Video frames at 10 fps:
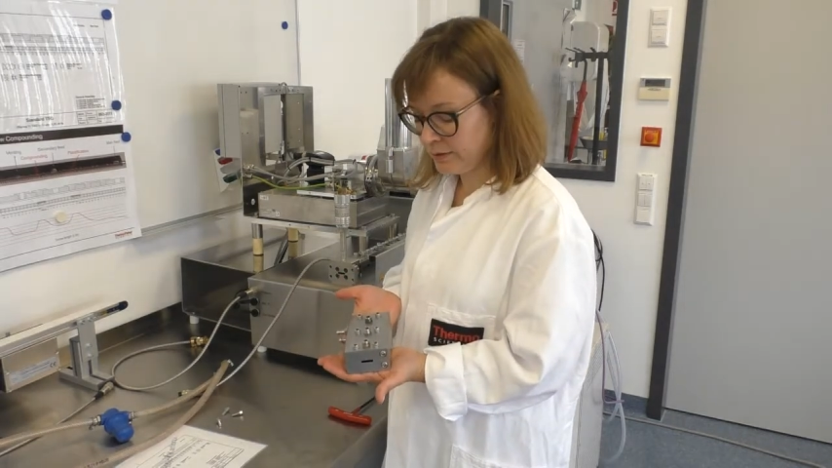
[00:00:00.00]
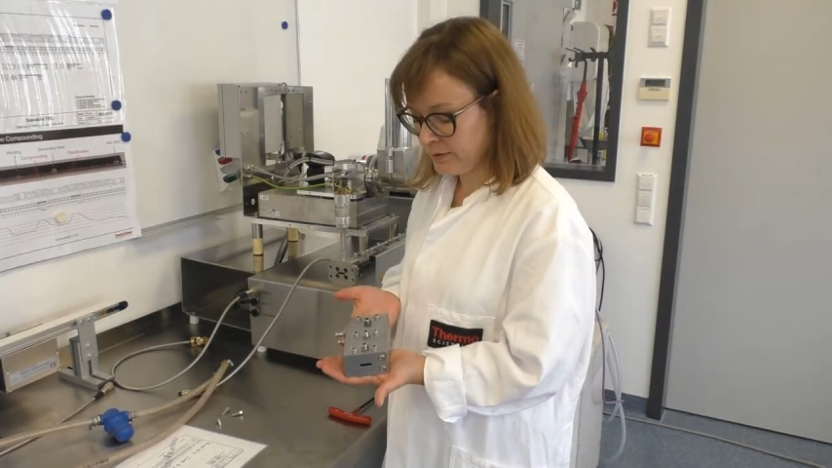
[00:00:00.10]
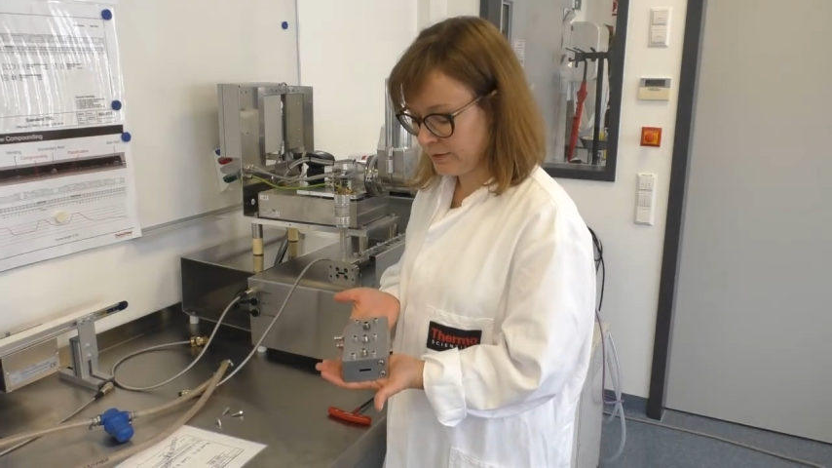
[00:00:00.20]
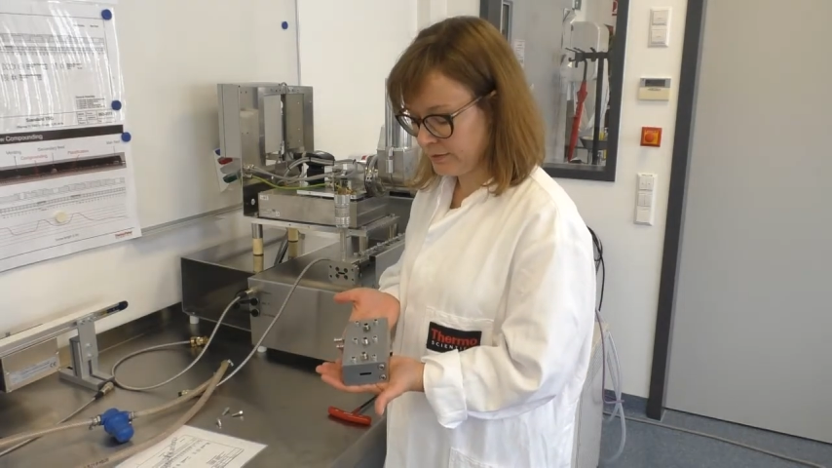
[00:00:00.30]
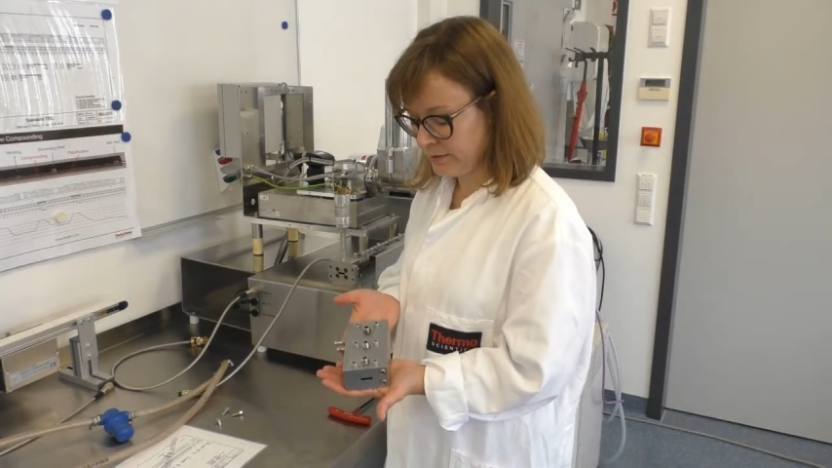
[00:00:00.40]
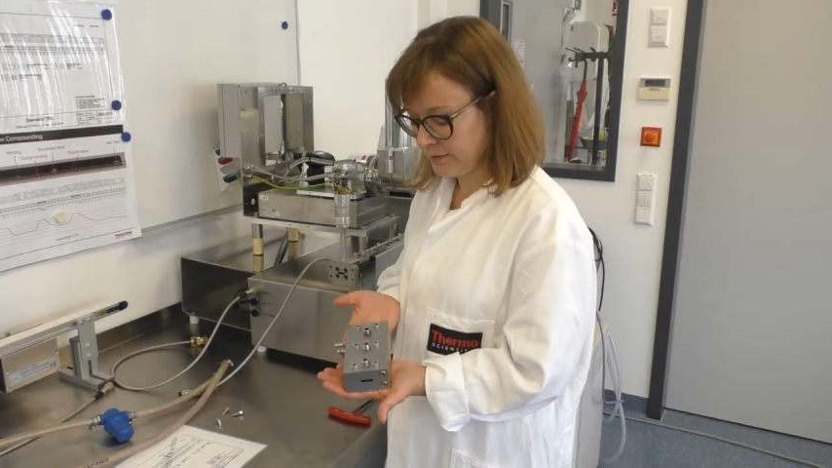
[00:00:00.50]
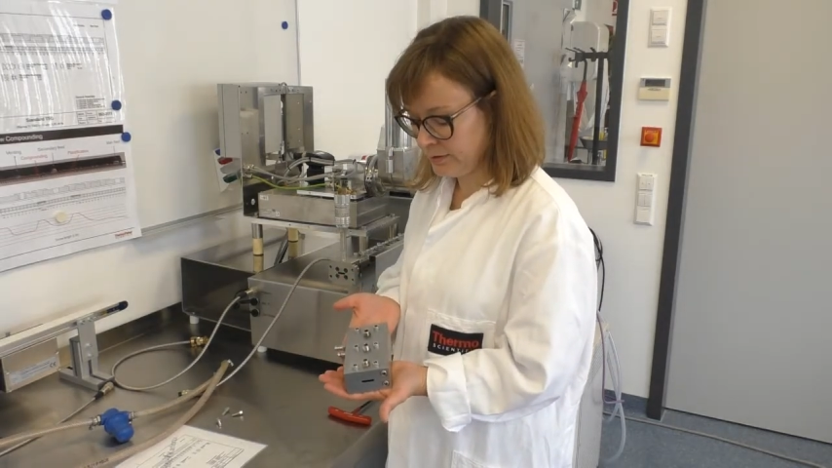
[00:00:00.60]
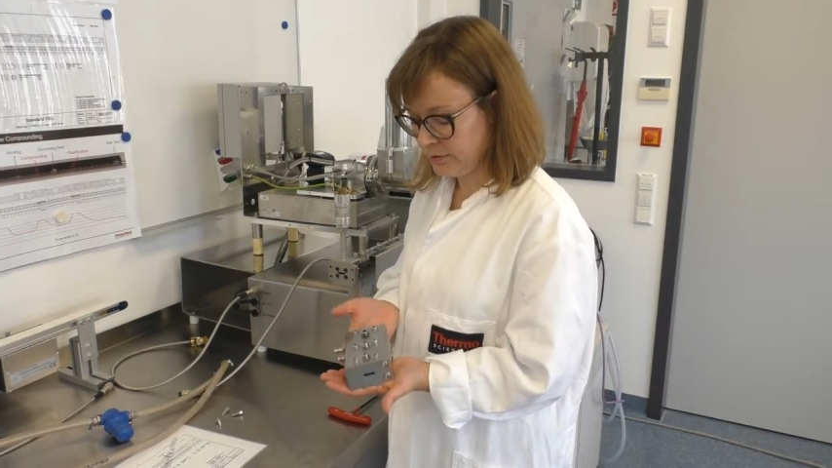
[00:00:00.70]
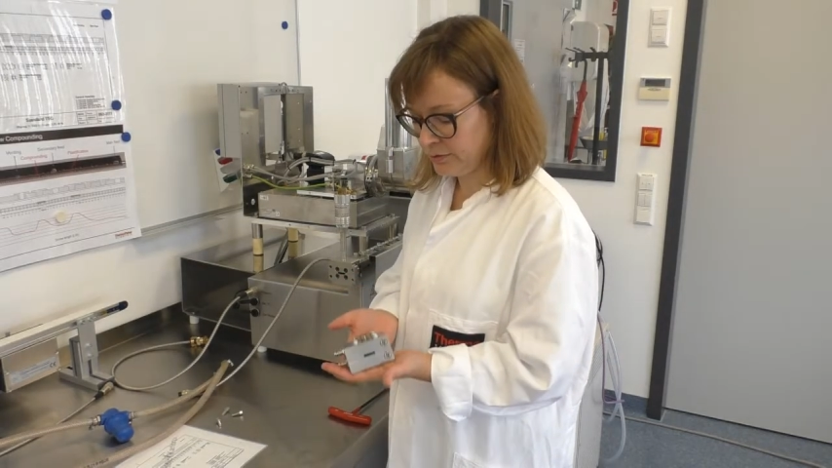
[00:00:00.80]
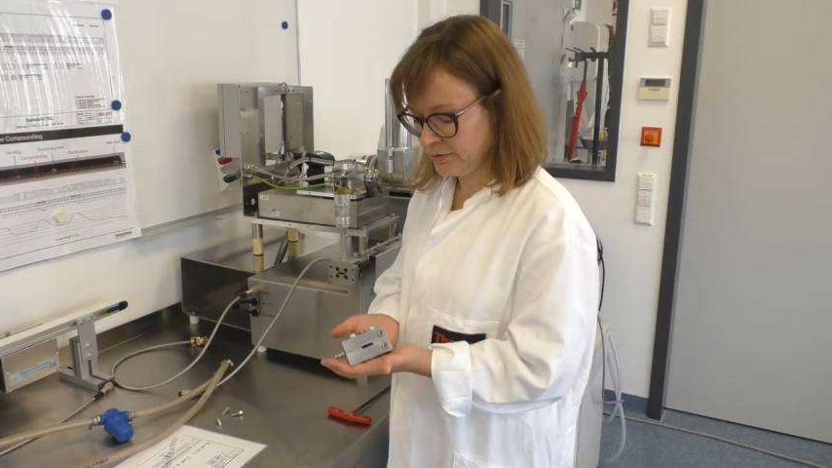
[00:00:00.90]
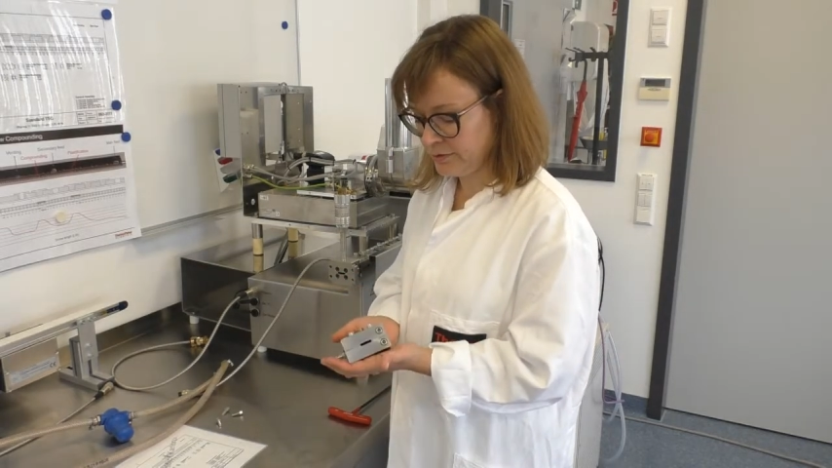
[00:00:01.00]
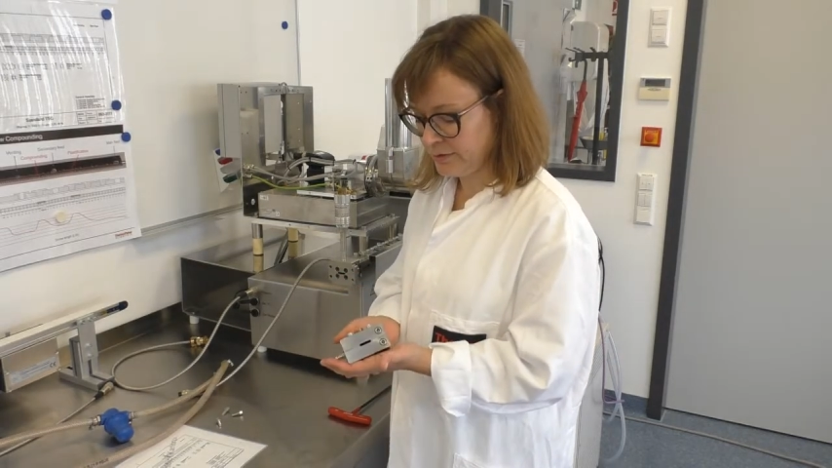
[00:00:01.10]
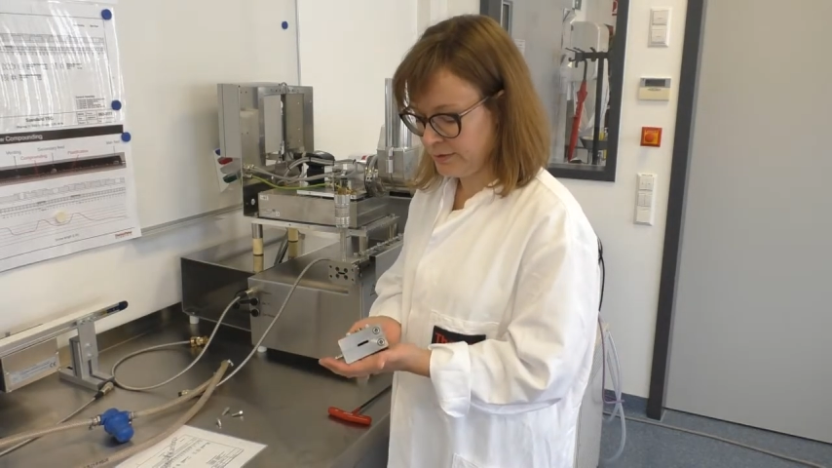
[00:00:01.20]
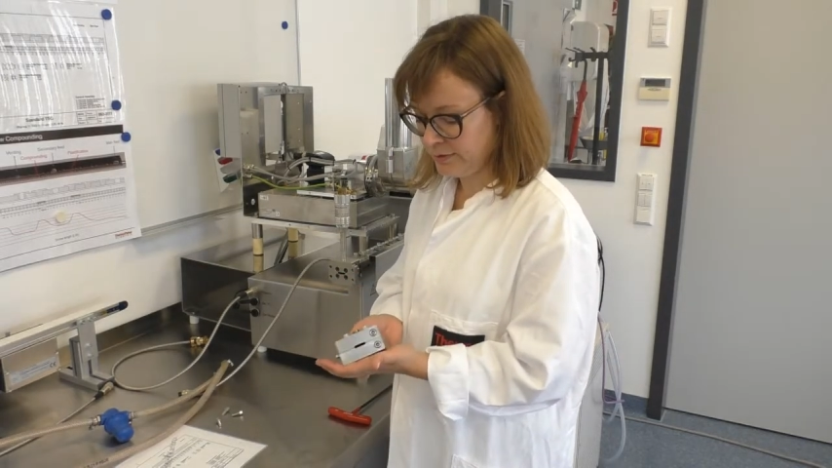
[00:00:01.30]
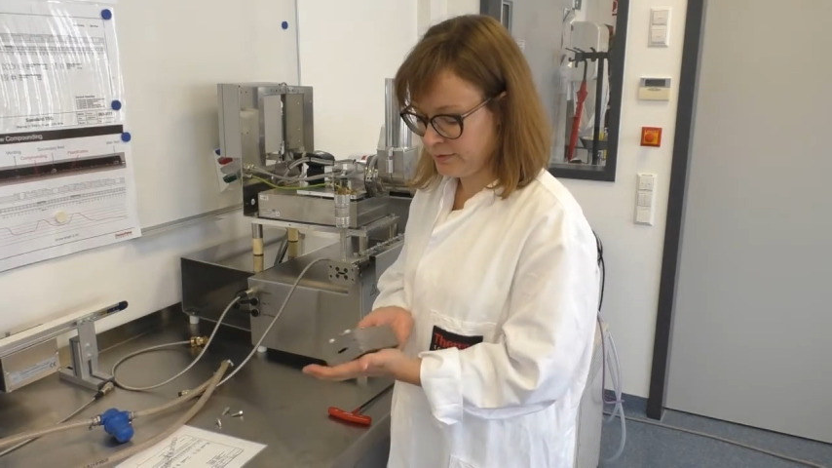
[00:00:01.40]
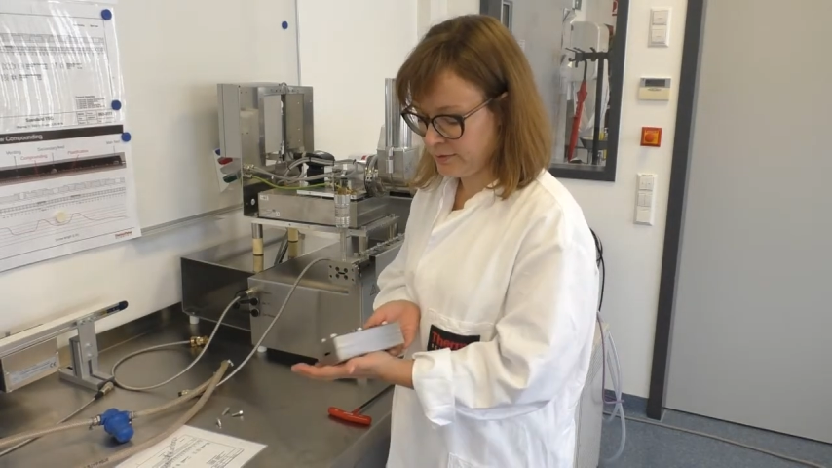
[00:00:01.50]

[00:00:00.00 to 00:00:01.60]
and here you can see